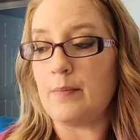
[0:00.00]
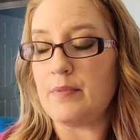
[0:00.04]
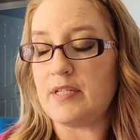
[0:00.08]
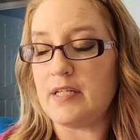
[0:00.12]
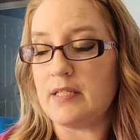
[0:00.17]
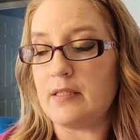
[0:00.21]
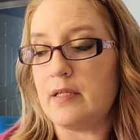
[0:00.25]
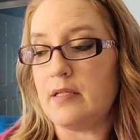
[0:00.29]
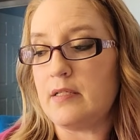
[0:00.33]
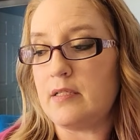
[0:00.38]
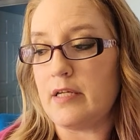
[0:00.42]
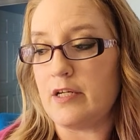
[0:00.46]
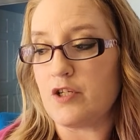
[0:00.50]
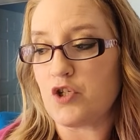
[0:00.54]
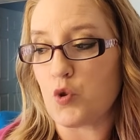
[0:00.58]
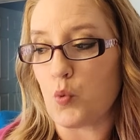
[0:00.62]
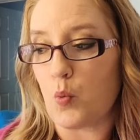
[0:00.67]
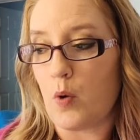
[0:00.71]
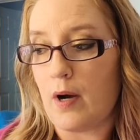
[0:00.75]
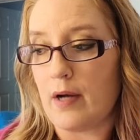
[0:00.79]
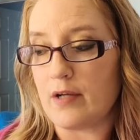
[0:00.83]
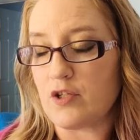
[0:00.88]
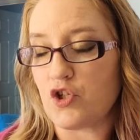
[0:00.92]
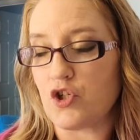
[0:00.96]
emptied the
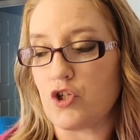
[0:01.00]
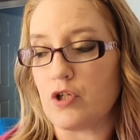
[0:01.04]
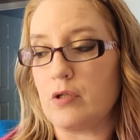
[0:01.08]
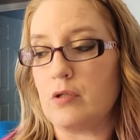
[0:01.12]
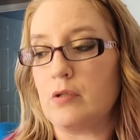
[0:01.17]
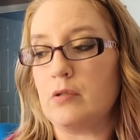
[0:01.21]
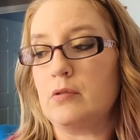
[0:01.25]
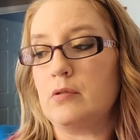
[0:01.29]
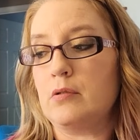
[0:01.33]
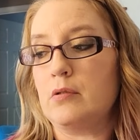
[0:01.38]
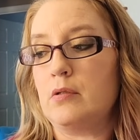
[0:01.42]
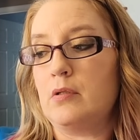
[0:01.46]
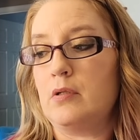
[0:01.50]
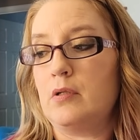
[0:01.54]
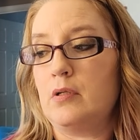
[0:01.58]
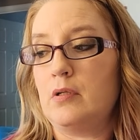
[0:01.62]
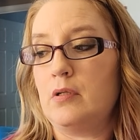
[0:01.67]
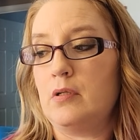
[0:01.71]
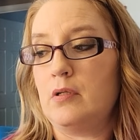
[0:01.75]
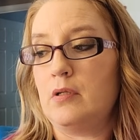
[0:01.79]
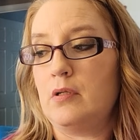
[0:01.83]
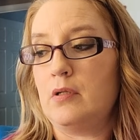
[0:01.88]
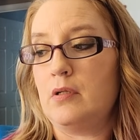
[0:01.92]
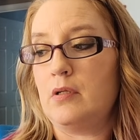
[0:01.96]
dishwasher,
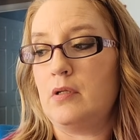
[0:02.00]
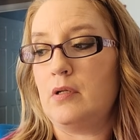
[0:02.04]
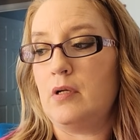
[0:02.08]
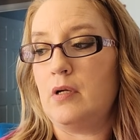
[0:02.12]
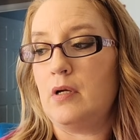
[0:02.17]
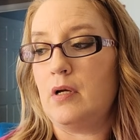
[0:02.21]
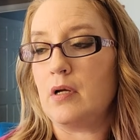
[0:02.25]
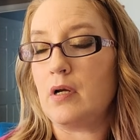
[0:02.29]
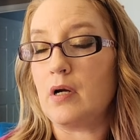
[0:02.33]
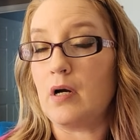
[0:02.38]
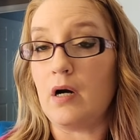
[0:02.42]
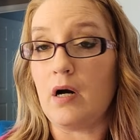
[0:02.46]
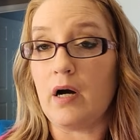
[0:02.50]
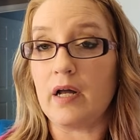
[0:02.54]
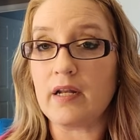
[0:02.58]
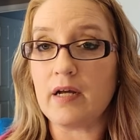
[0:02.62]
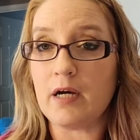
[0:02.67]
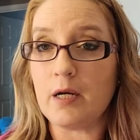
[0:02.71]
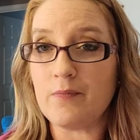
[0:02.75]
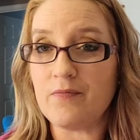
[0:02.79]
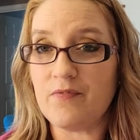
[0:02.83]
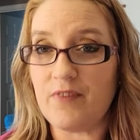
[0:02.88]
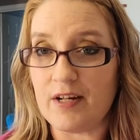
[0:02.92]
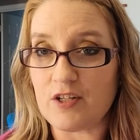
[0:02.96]

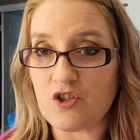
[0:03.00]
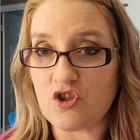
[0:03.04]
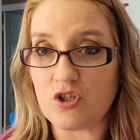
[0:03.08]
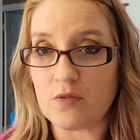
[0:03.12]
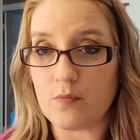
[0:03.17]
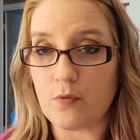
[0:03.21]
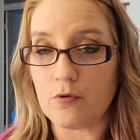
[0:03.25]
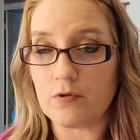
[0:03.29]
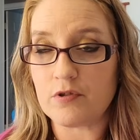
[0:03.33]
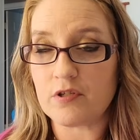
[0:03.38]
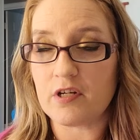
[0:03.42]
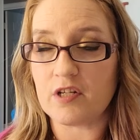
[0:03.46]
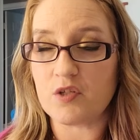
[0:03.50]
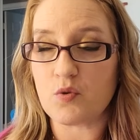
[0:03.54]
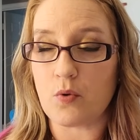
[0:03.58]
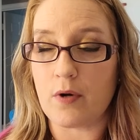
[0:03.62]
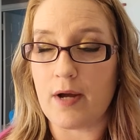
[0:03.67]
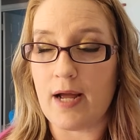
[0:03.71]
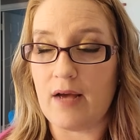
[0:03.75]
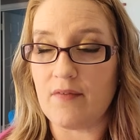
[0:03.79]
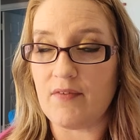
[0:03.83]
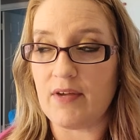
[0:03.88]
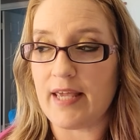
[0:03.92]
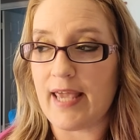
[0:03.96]
cut up vegetables because
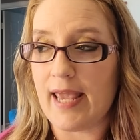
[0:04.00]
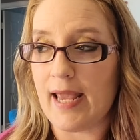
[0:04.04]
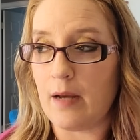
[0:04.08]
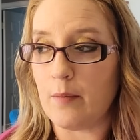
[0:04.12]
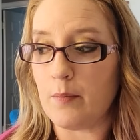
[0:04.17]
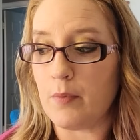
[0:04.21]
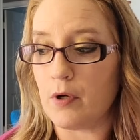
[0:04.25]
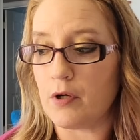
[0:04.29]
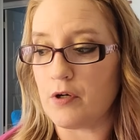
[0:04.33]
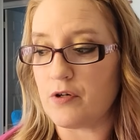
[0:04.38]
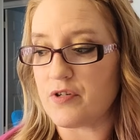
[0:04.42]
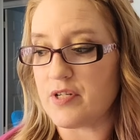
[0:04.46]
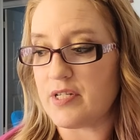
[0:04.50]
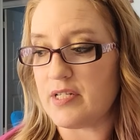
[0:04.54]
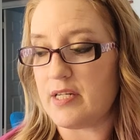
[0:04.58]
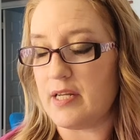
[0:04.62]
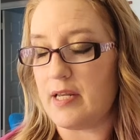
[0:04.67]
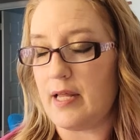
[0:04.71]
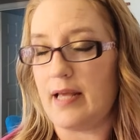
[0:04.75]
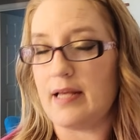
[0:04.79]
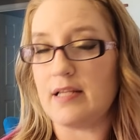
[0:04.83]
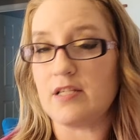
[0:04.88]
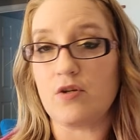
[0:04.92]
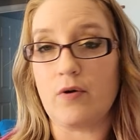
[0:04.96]
we're having hamburgers
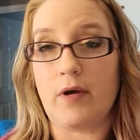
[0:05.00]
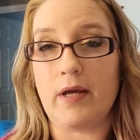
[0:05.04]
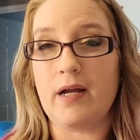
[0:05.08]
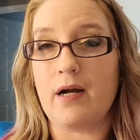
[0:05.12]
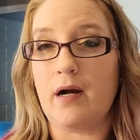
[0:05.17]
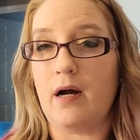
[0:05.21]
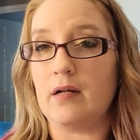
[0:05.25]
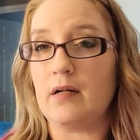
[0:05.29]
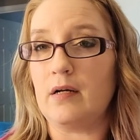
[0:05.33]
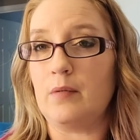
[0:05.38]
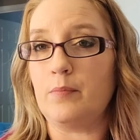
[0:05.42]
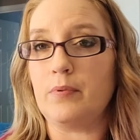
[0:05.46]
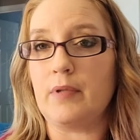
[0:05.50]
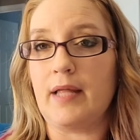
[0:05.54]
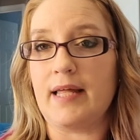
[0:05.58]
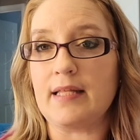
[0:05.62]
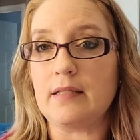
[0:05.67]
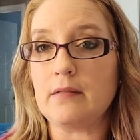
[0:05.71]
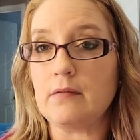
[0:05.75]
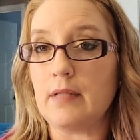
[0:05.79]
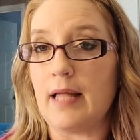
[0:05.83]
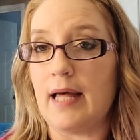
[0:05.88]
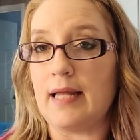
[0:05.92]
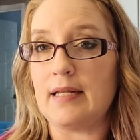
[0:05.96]
today. So I cut up
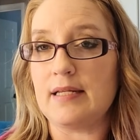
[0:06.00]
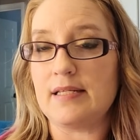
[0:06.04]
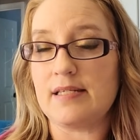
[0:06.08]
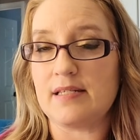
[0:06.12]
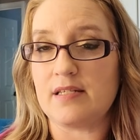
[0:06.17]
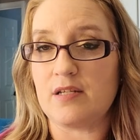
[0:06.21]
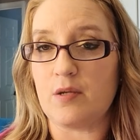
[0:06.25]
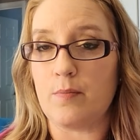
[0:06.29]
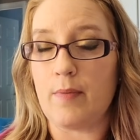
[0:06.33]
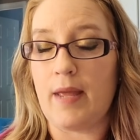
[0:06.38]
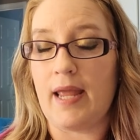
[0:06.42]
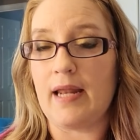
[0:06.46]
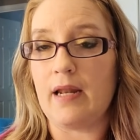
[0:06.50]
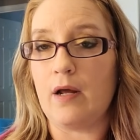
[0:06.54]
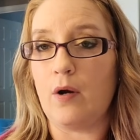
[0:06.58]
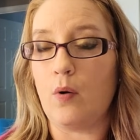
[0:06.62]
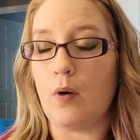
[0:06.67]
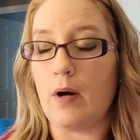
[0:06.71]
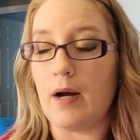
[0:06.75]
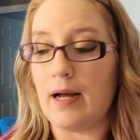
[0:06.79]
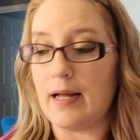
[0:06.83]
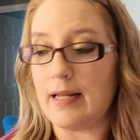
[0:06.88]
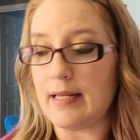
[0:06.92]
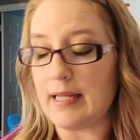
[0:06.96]
like lettuce,
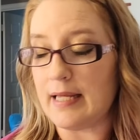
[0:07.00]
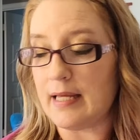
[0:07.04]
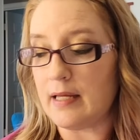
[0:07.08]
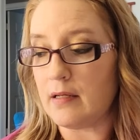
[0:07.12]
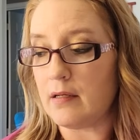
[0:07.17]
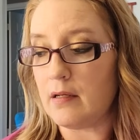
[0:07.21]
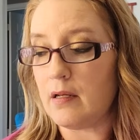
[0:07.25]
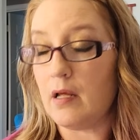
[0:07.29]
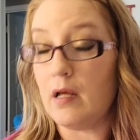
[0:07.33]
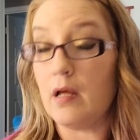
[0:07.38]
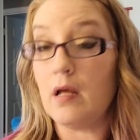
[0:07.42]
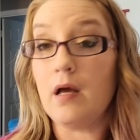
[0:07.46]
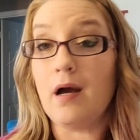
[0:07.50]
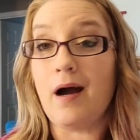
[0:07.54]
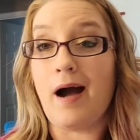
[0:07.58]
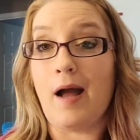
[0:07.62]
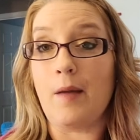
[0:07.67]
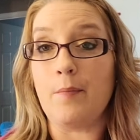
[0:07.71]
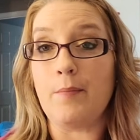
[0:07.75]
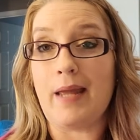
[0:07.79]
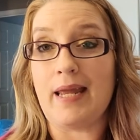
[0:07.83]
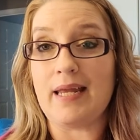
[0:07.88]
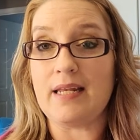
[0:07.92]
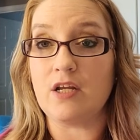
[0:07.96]
tomato, onion.
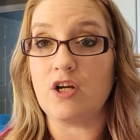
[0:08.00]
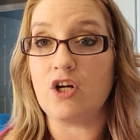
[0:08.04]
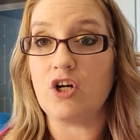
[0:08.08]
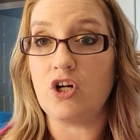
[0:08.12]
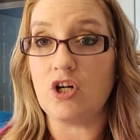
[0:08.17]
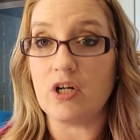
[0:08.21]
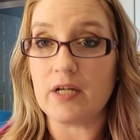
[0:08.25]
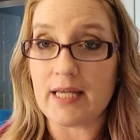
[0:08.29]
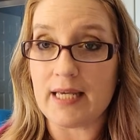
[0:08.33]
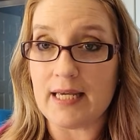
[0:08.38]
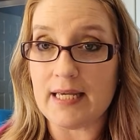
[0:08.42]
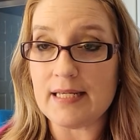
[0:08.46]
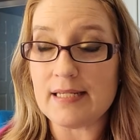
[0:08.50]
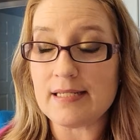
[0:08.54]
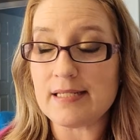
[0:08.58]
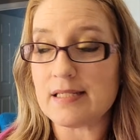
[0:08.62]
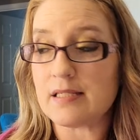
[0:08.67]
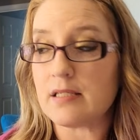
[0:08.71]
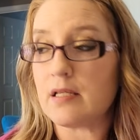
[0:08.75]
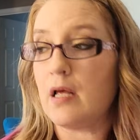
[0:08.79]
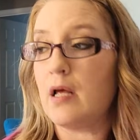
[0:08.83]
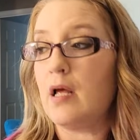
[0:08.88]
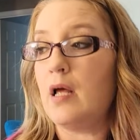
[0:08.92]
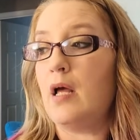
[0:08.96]
I made
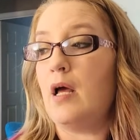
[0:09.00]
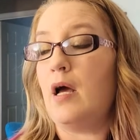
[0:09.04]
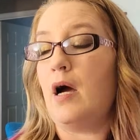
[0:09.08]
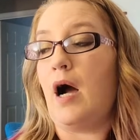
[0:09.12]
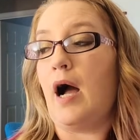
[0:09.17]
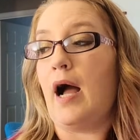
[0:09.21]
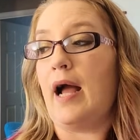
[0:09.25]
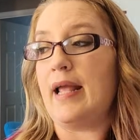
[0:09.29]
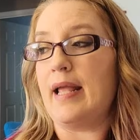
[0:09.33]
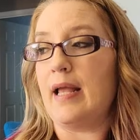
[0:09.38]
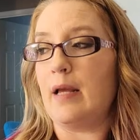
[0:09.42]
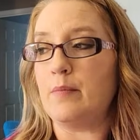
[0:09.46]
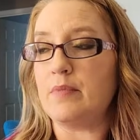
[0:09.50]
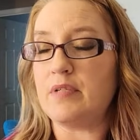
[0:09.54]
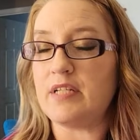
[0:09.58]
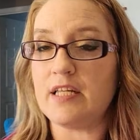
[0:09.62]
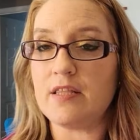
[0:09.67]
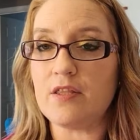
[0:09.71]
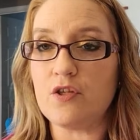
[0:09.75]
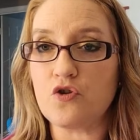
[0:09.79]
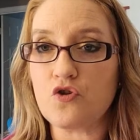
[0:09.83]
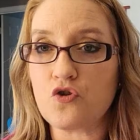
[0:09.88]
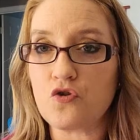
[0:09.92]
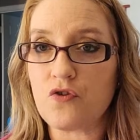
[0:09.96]
cookies. I
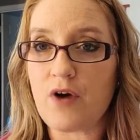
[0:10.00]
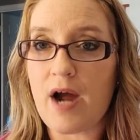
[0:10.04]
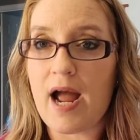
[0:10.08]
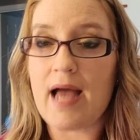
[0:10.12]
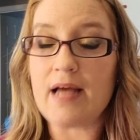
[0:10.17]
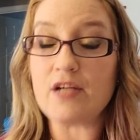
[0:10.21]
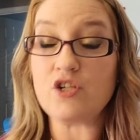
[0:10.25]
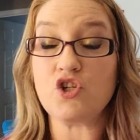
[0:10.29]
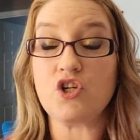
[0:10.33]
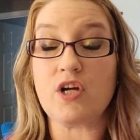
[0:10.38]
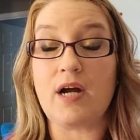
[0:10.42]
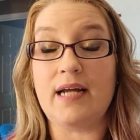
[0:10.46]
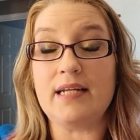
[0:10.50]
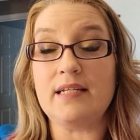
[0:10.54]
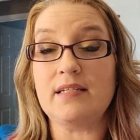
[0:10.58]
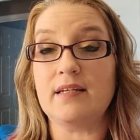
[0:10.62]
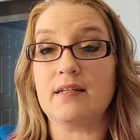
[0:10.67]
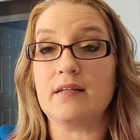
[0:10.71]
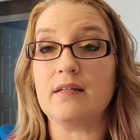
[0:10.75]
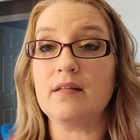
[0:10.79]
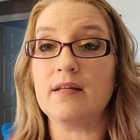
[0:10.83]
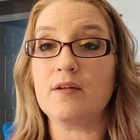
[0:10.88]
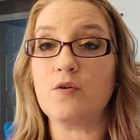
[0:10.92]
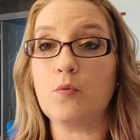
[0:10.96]
emptied the trash. I
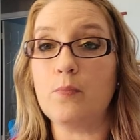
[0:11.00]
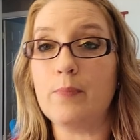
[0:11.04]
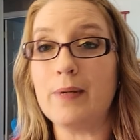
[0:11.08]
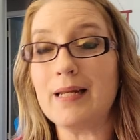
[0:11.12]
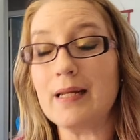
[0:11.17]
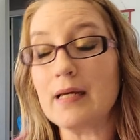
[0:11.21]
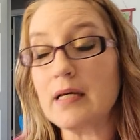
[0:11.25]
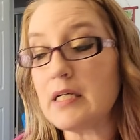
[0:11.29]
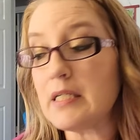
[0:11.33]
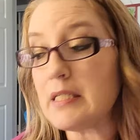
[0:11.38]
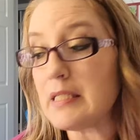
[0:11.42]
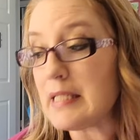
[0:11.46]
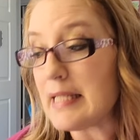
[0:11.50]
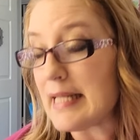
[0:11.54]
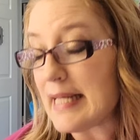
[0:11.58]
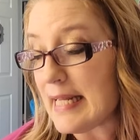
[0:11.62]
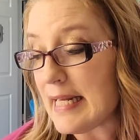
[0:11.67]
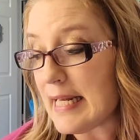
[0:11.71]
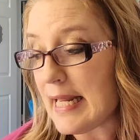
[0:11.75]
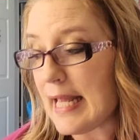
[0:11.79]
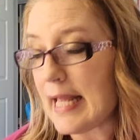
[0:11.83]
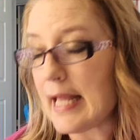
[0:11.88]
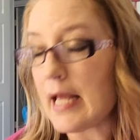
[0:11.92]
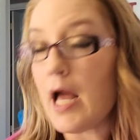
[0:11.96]
did a little bit of
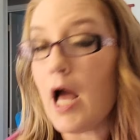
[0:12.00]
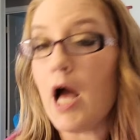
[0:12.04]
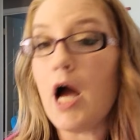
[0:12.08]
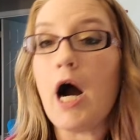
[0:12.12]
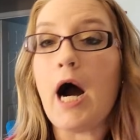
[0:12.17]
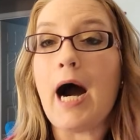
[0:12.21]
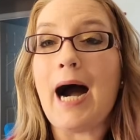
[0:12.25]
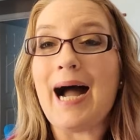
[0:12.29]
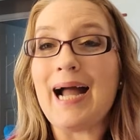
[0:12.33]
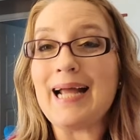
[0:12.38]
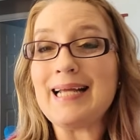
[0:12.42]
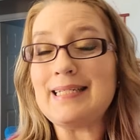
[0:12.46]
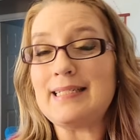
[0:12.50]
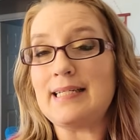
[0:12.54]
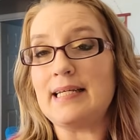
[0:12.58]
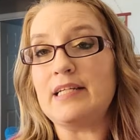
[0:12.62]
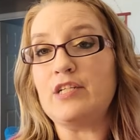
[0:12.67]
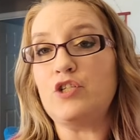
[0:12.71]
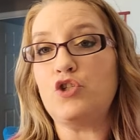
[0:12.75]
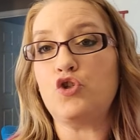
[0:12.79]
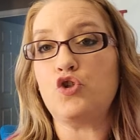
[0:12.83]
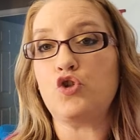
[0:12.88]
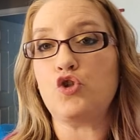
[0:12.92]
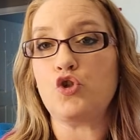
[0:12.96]
cleaning. I
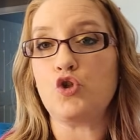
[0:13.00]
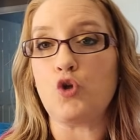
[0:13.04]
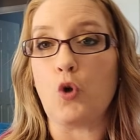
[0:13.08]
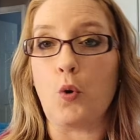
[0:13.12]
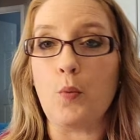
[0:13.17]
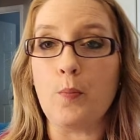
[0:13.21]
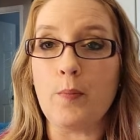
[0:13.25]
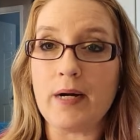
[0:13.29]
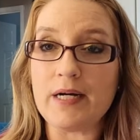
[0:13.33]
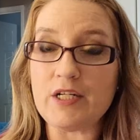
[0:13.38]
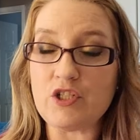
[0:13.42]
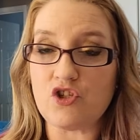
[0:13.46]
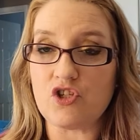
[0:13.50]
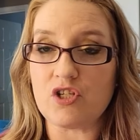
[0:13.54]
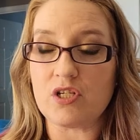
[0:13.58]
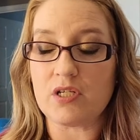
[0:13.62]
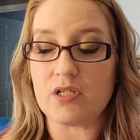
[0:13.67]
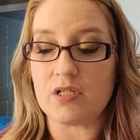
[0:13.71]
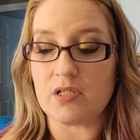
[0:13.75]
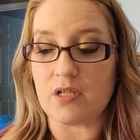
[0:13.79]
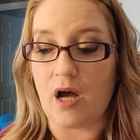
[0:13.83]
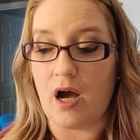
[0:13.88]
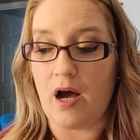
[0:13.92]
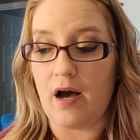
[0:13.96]
did so much
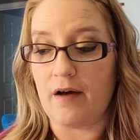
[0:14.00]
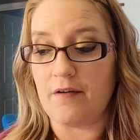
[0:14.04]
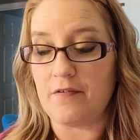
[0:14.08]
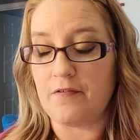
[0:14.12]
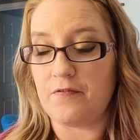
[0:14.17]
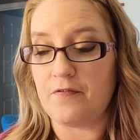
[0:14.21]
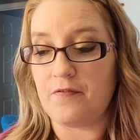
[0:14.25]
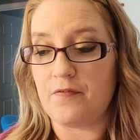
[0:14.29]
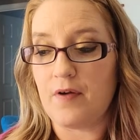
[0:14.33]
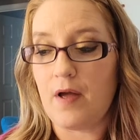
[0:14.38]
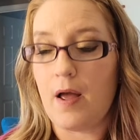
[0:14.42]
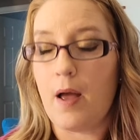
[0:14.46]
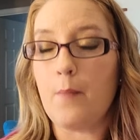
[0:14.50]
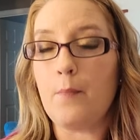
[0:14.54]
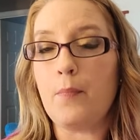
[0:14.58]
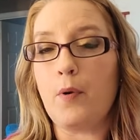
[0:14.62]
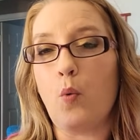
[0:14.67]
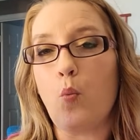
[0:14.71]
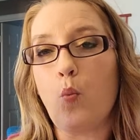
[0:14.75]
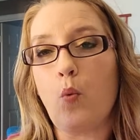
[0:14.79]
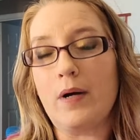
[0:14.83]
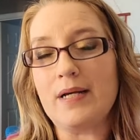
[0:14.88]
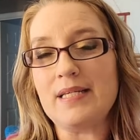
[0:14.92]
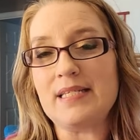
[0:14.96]
stuff, but